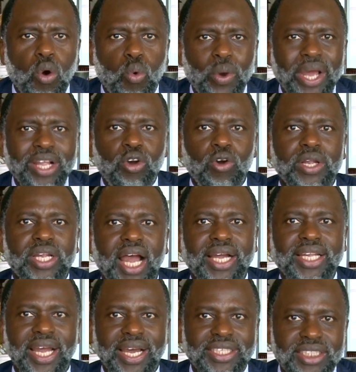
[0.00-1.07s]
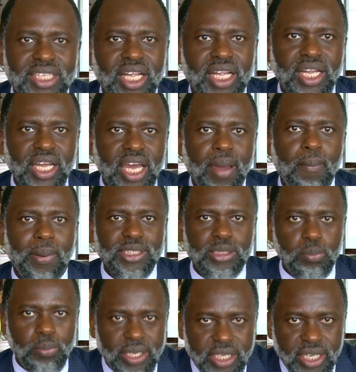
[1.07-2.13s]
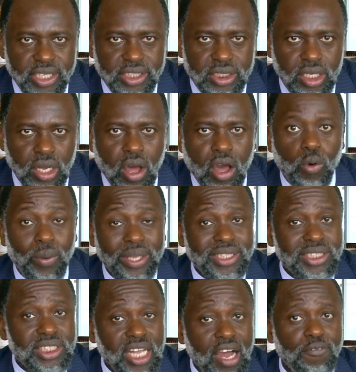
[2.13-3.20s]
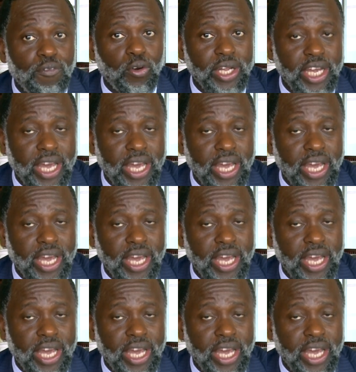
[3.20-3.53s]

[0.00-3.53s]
will conduct extended campus meetings with staff on